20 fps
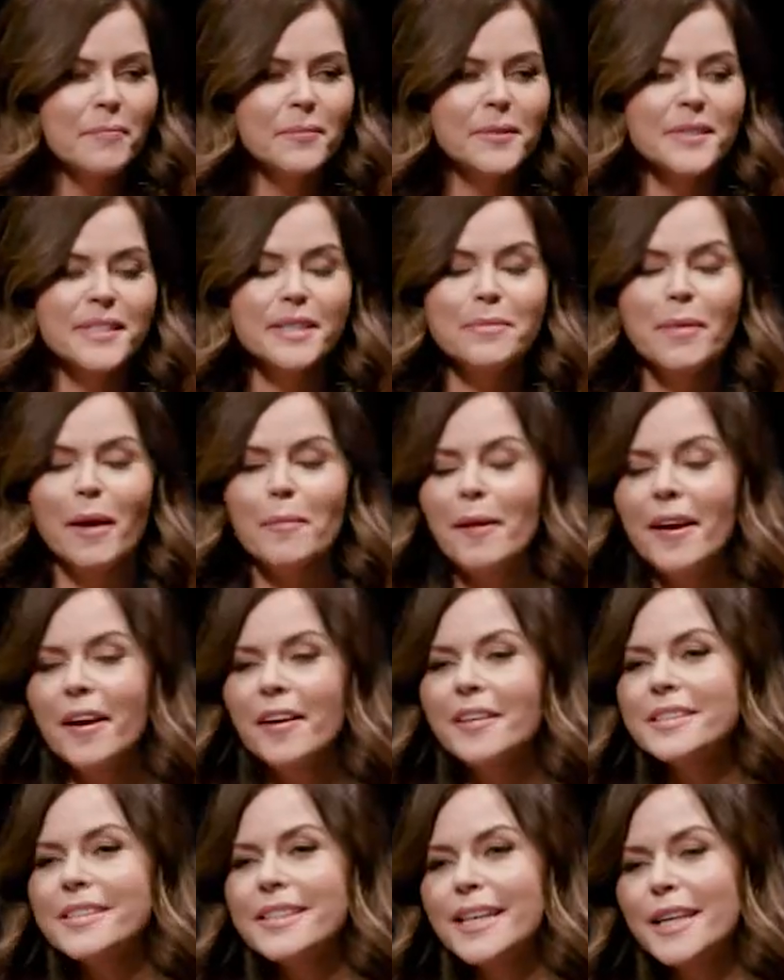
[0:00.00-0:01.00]
You see, my
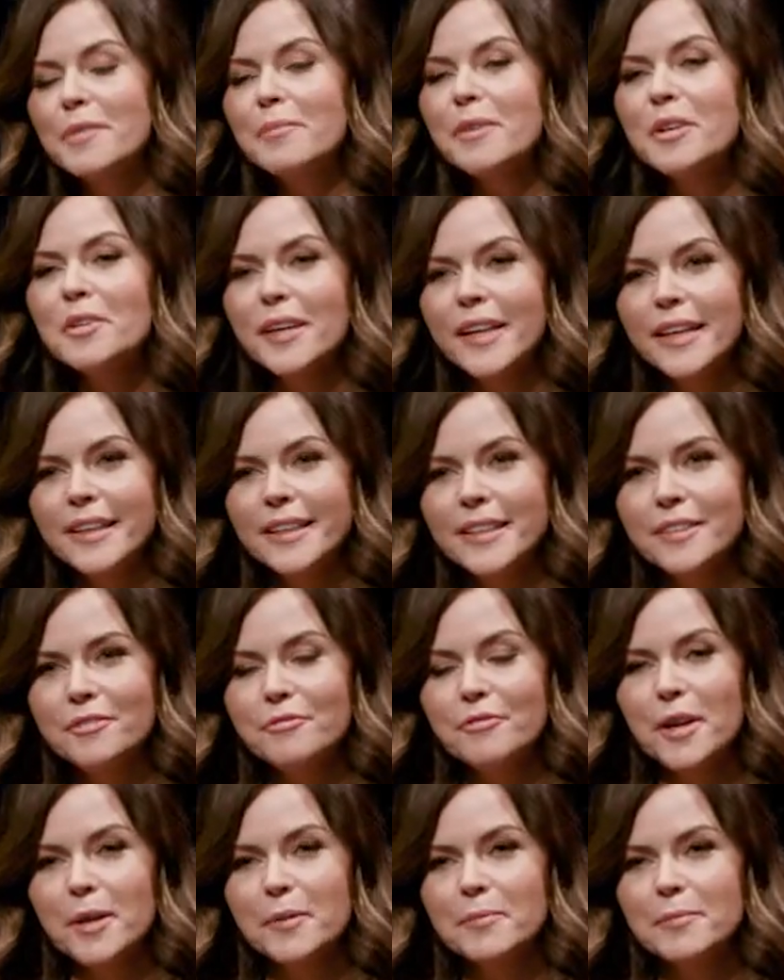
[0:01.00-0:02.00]
parents, they immigrated
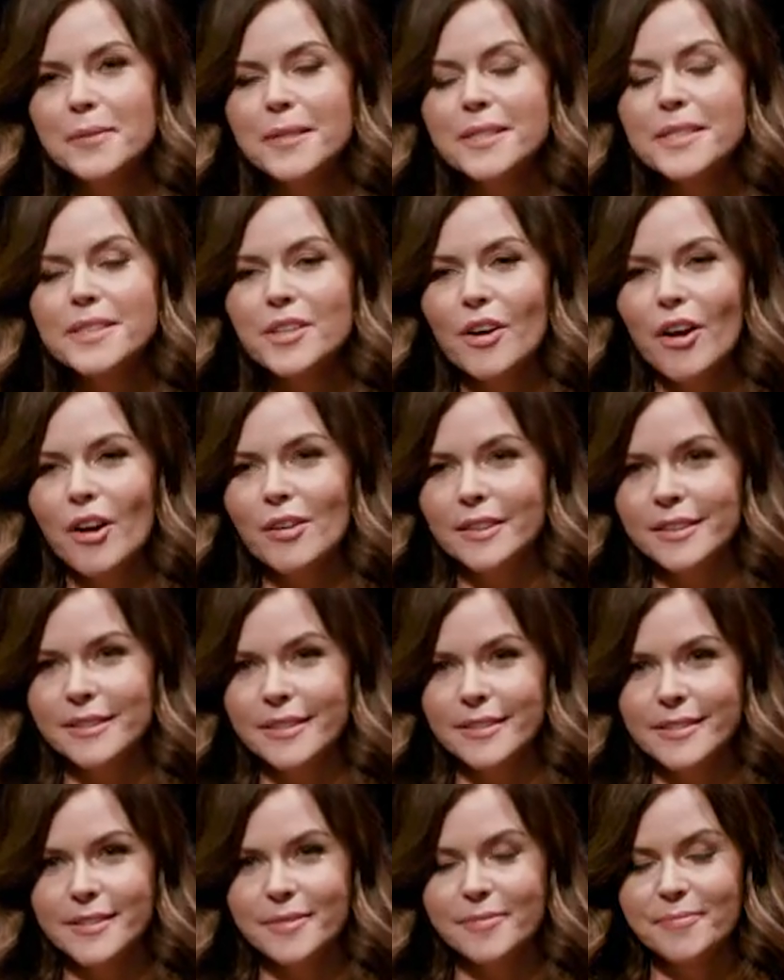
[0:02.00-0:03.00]
from
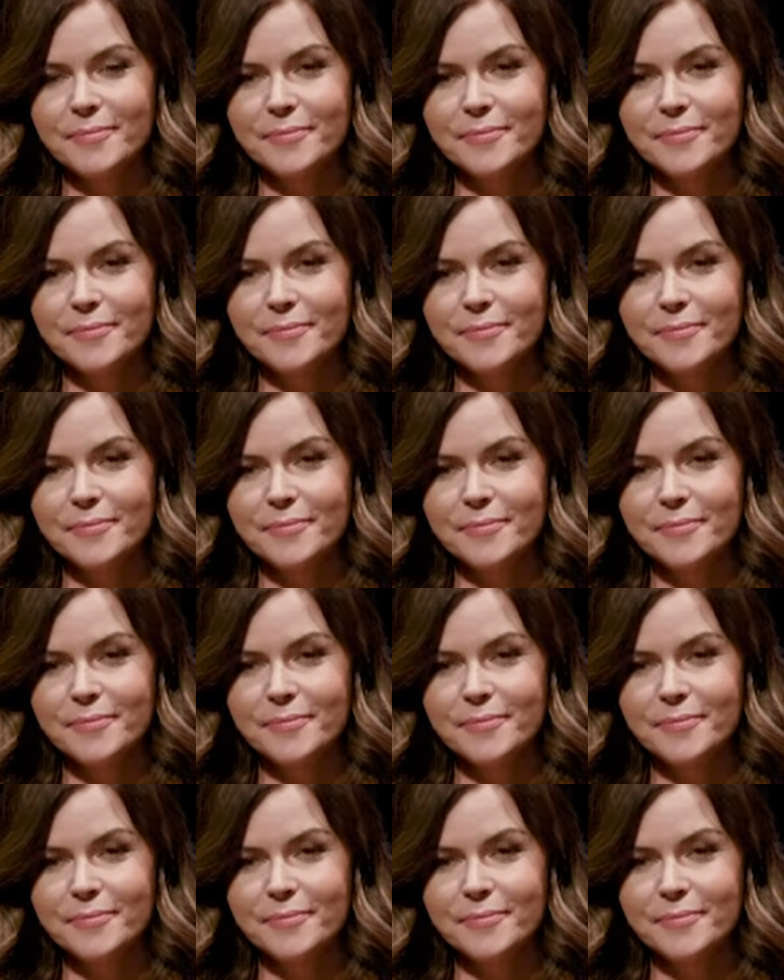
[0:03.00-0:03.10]
Scotland